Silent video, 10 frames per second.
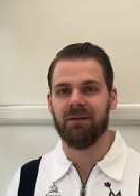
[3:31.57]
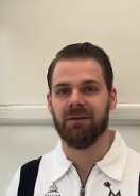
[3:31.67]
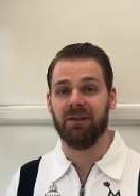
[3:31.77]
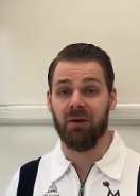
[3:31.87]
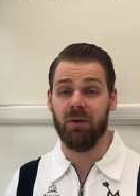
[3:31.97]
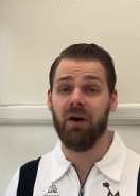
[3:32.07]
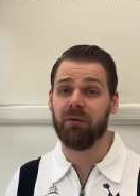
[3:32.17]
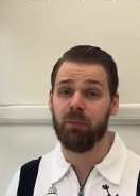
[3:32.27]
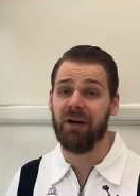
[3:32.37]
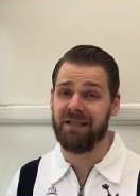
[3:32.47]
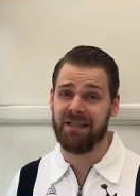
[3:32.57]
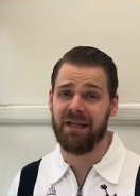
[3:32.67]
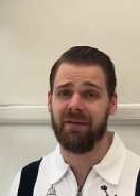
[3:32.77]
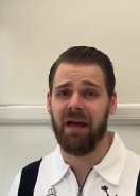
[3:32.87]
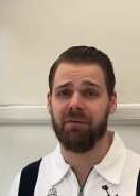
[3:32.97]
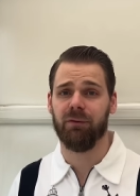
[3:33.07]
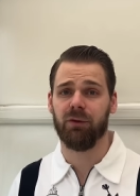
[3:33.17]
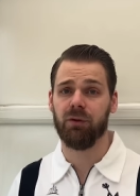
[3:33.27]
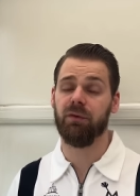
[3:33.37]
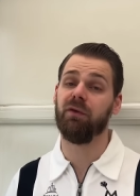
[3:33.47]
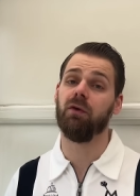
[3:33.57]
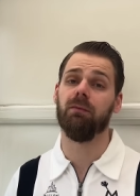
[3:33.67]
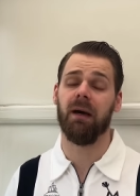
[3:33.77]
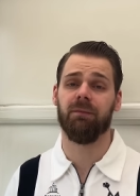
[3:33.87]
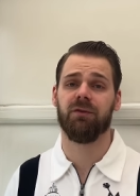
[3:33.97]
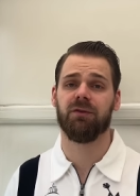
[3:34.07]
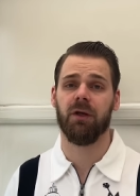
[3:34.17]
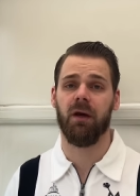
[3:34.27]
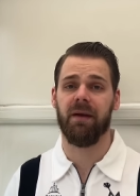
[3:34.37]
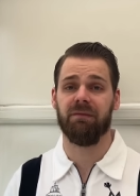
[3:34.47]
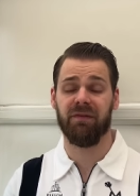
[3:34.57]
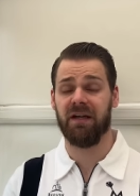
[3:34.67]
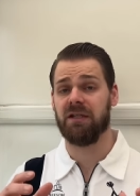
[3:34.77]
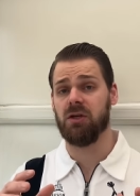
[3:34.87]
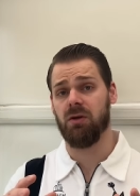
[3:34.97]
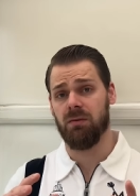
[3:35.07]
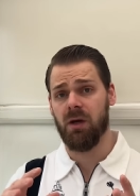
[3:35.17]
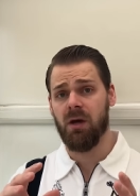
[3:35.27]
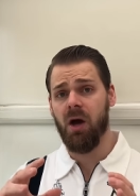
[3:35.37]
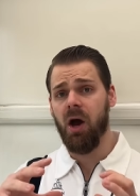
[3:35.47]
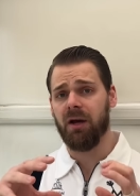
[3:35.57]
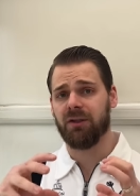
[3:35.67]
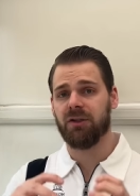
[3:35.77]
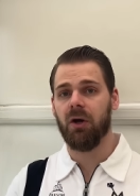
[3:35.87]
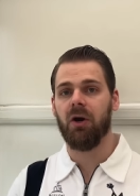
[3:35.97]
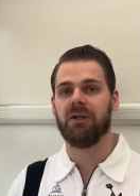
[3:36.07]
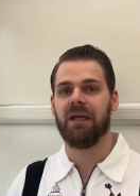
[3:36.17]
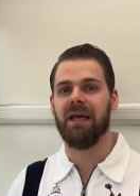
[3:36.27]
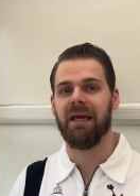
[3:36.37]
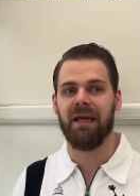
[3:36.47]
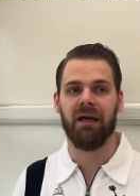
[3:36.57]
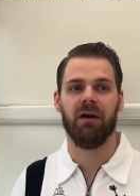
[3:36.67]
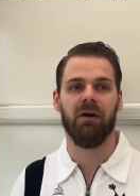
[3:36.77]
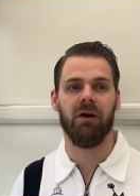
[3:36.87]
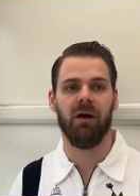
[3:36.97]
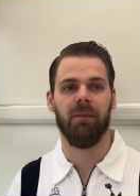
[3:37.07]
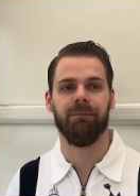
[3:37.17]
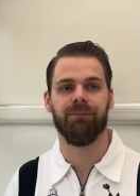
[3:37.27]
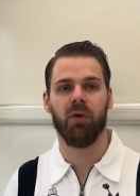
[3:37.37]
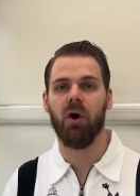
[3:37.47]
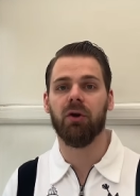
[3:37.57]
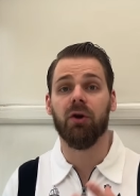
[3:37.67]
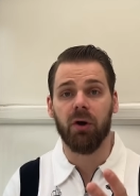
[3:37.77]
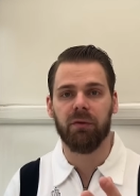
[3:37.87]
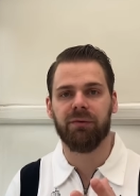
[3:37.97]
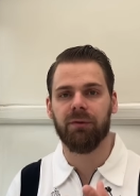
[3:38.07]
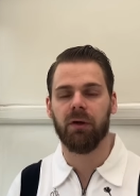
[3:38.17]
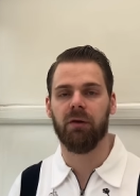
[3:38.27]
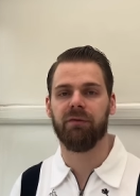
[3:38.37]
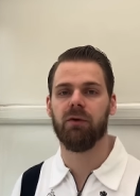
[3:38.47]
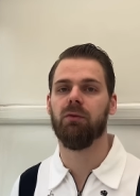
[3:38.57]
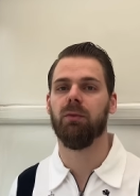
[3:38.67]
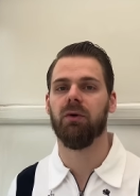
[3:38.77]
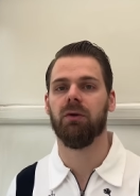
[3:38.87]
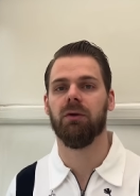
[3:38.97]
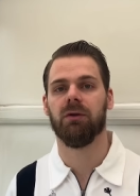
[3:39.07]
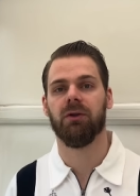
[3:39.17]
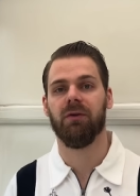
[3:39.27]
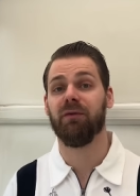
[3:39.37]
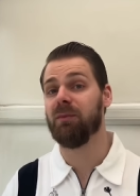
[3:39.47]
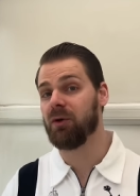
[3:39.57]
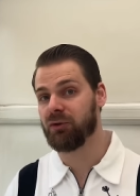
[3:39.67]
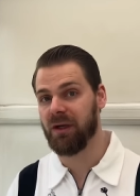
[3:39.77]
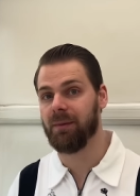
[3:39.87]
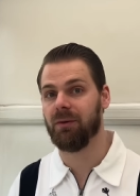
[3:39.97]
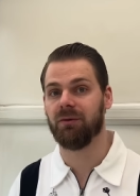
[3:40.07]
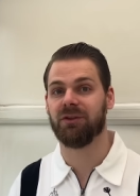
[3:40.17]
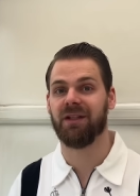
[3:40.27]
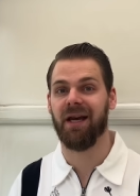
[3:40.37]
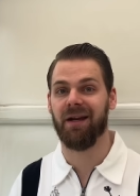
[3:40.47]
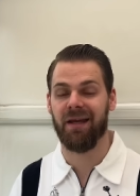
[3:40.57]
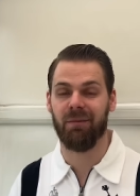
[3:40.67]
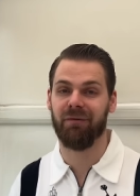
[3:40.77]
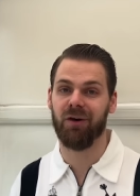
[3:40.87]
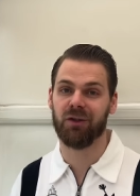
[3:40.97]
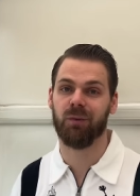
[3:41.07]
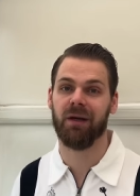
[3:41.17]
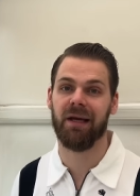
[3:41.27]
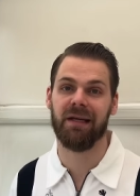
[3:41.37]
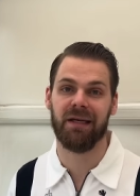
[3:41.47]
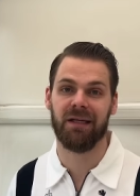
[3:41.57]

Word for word: So after practicing that for a good few months in phase two, I started to hit on and off a few more trebles, and I hit my first 180.